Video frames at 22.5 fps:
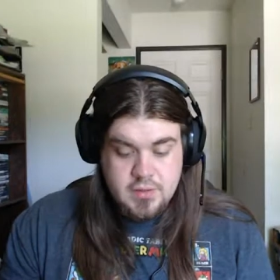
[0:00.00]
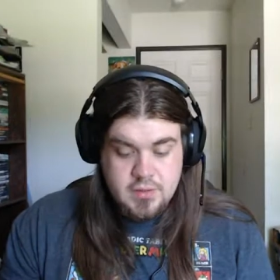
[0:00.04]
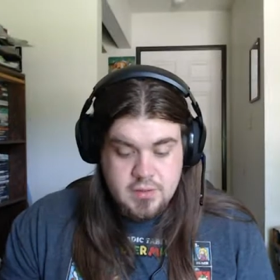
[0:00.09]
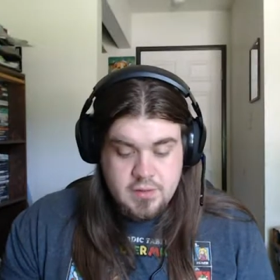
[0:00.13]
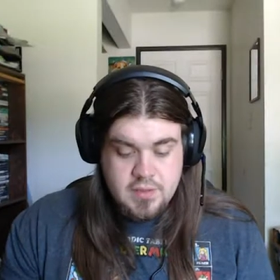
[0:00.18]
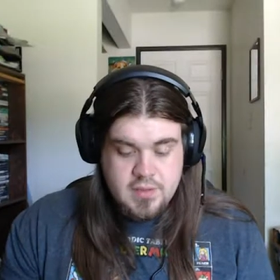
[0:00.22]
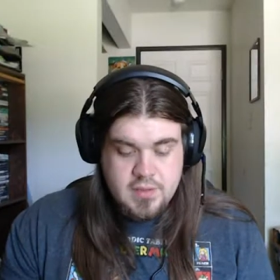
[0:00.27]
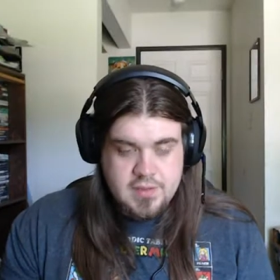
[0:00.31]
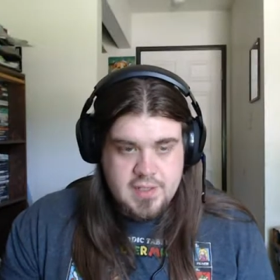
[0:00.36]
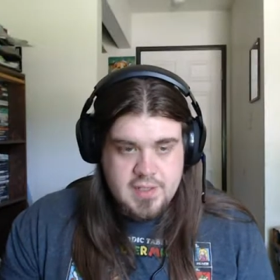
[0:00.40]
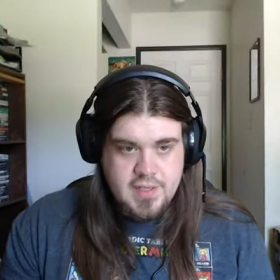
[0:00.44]

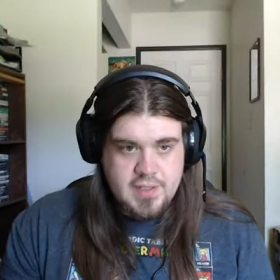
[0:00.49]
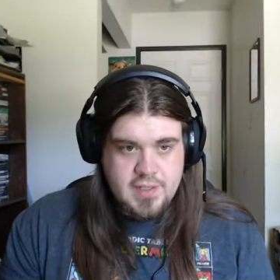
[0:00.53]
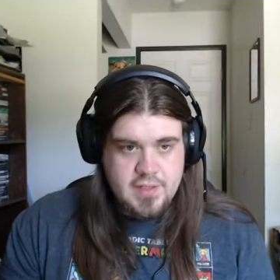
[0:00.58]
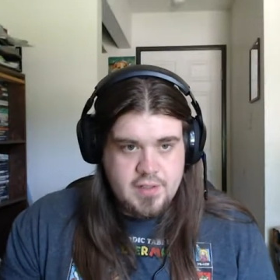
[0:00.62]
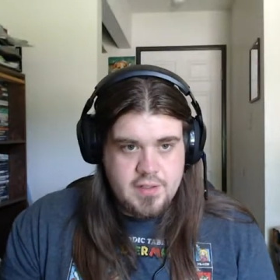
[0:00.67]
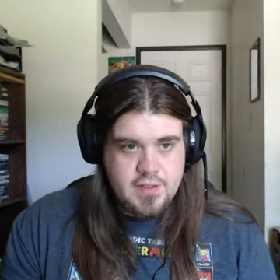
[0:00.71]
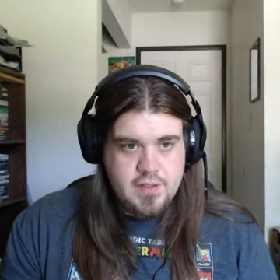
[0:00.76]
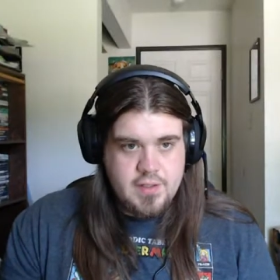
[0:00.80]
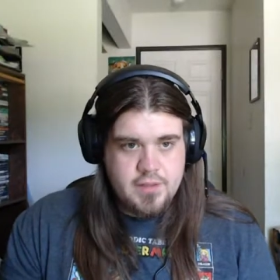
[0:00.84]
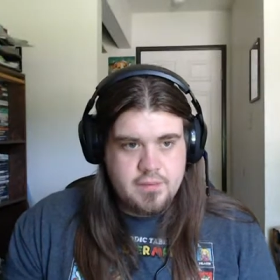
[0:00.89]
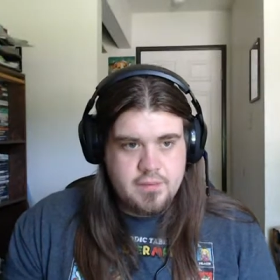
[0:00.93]
there's like
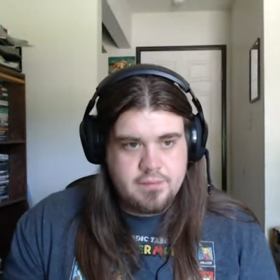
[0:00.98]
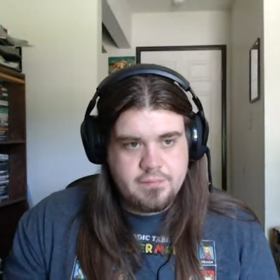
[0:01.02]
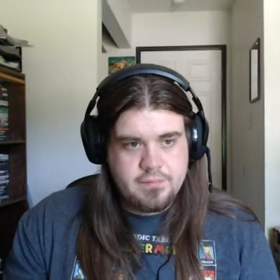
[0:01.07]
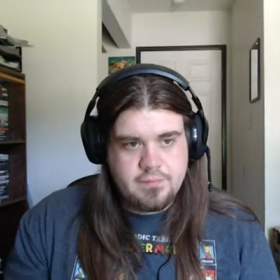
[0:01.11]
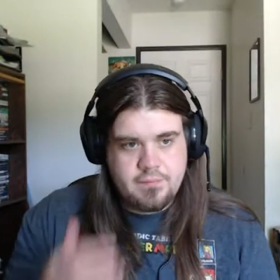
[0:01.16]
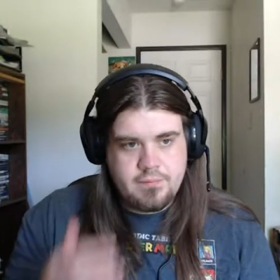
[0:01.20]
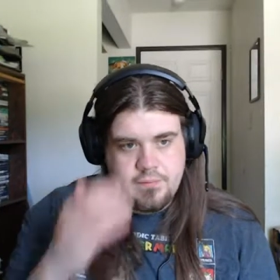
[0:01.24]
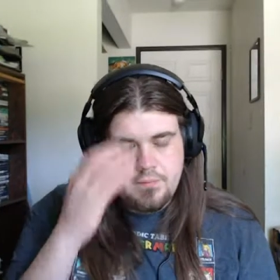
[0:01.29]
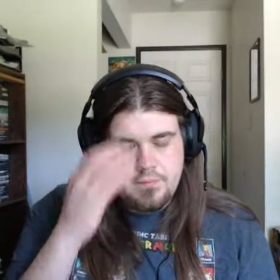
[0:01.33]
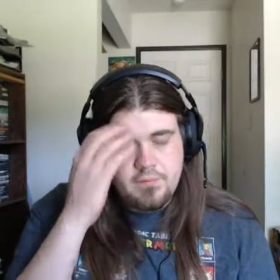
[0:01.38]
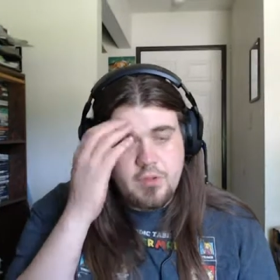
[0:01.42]
a
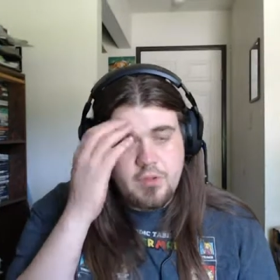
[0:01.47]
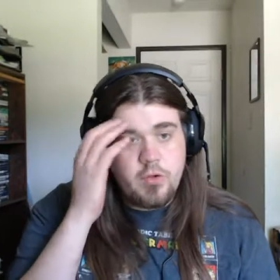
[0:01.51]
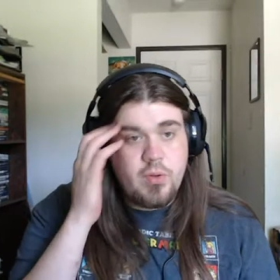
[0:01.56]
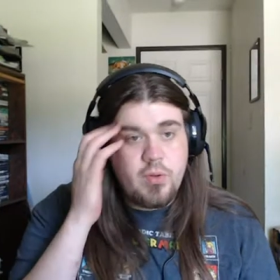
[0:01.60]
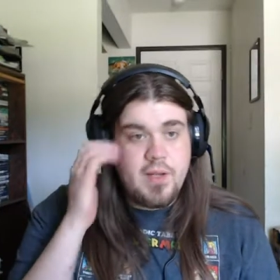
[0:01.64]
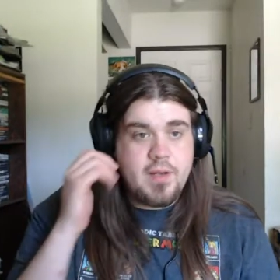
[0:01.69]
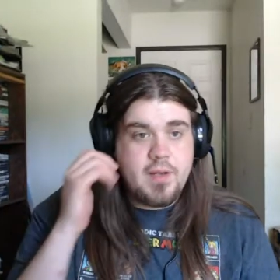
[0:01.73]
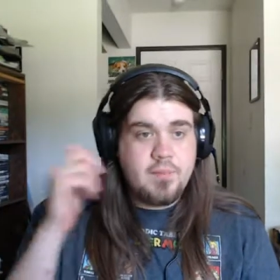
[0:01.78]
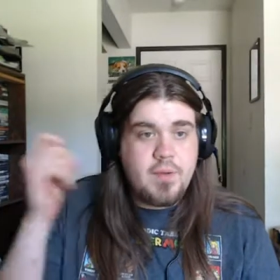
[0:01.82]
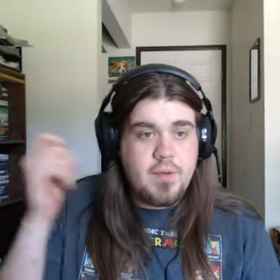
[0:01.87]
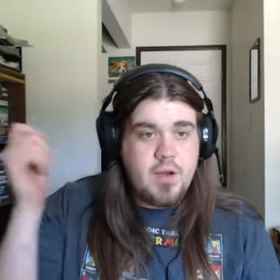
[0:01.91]

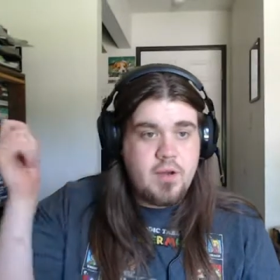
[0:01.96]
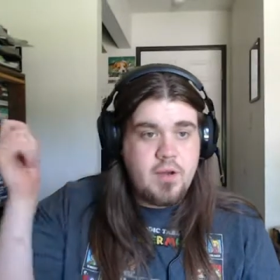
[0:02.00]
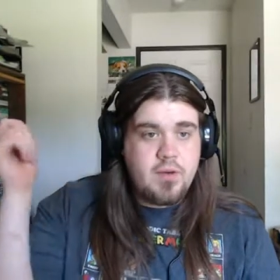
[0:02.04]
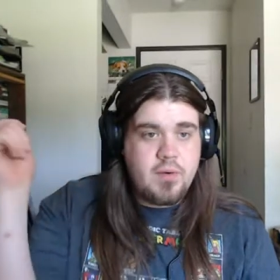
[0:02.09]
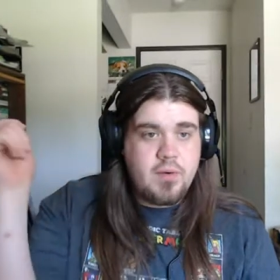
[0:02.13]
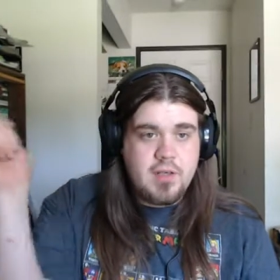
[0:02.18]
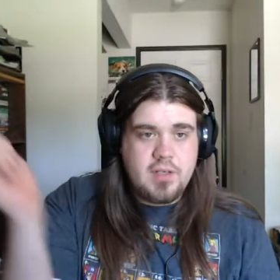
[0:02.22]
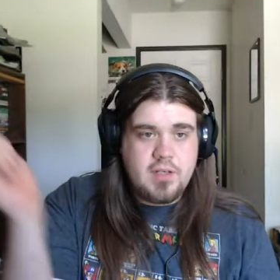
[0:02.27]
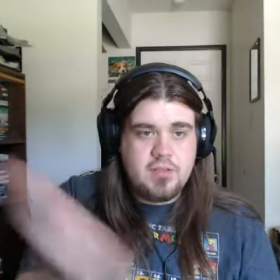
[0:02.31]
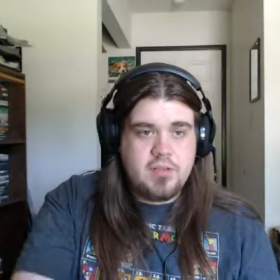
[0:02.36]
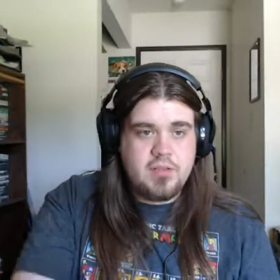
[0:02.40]
quick mode where
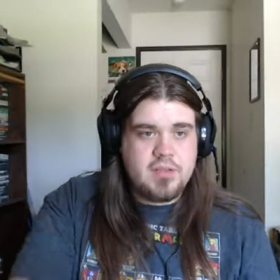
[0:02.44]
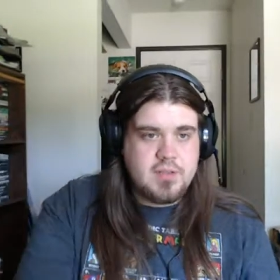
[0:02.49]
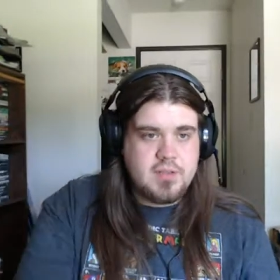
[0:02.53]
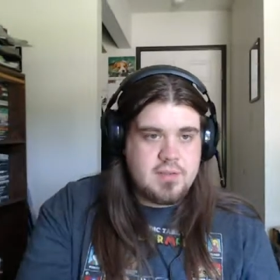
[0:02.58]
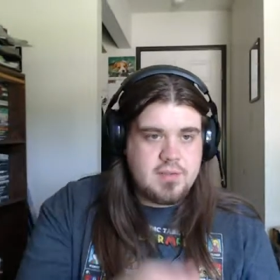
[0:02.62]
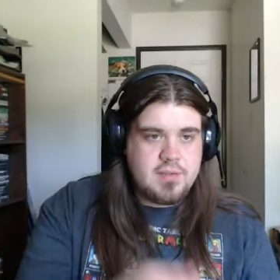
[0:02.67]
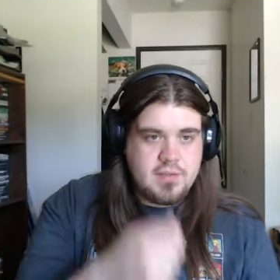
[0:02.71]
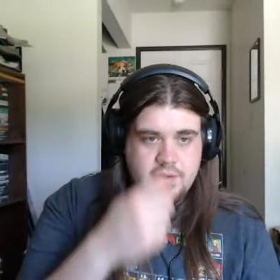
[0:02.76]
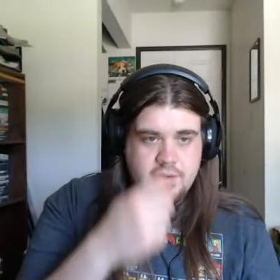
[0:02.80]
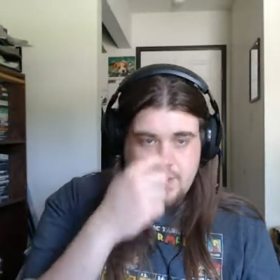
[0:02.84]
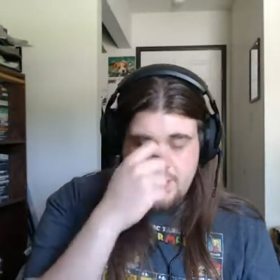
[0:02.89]
you can
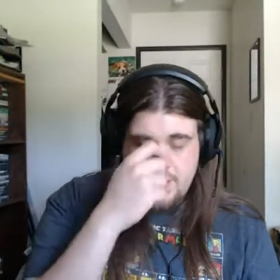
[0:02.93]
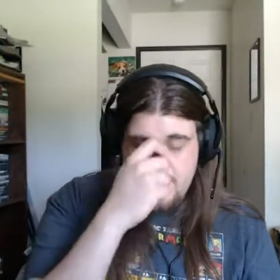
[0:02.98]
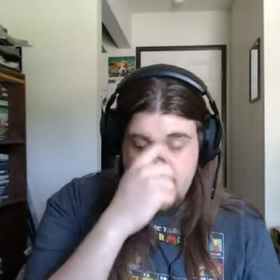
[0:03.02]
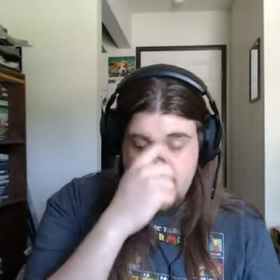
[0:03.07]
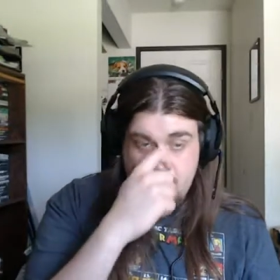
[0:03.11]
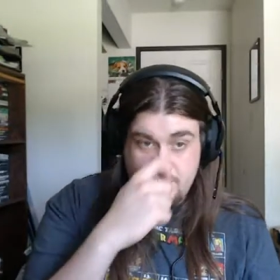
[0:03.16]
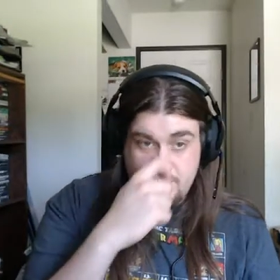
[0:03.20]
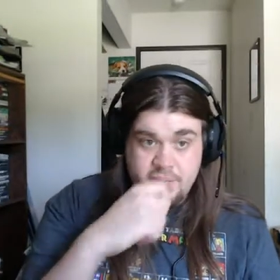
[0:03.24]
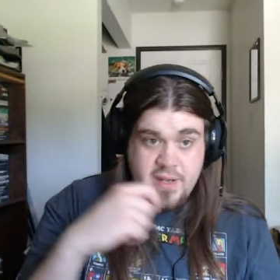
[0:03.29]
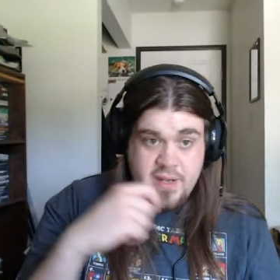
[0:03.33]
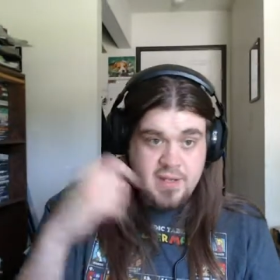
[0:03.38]
just like
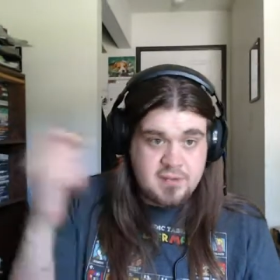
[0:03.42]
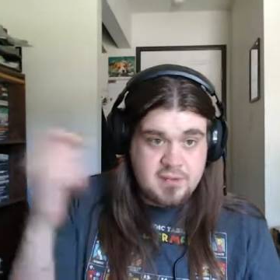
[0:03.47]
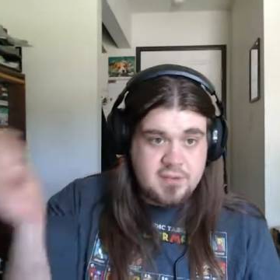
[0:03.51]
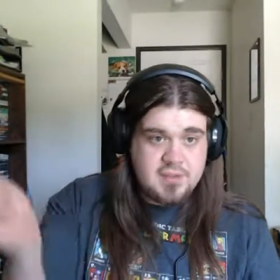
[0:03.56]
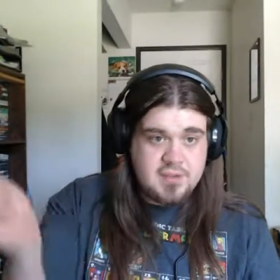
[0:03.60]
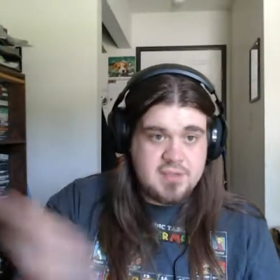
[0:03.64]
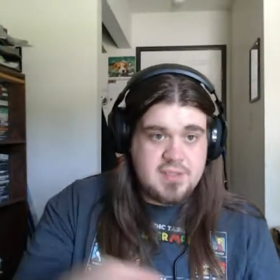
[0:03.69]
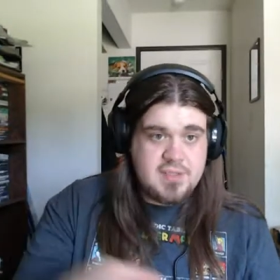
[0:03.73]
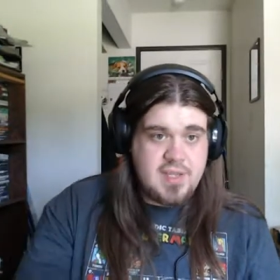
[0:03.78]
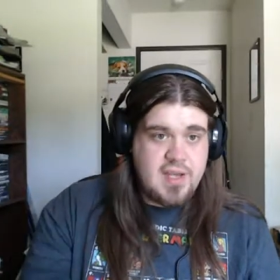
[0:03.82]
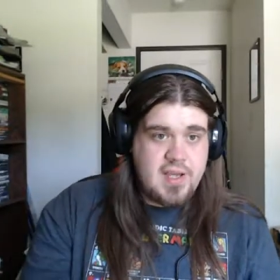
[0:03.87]
automatically
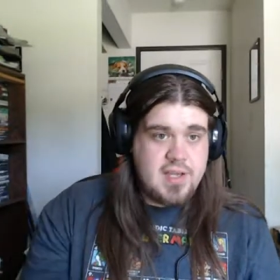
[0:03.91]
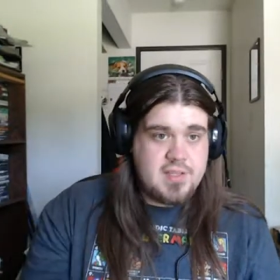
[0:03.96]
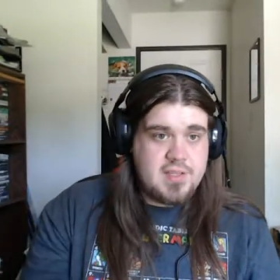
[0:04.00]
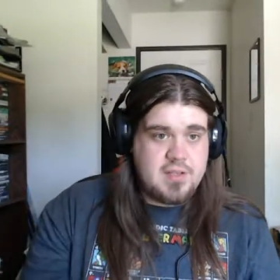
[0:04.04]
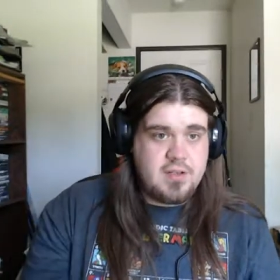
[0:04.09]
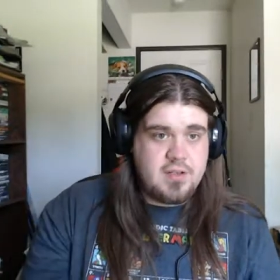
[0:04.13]
slice,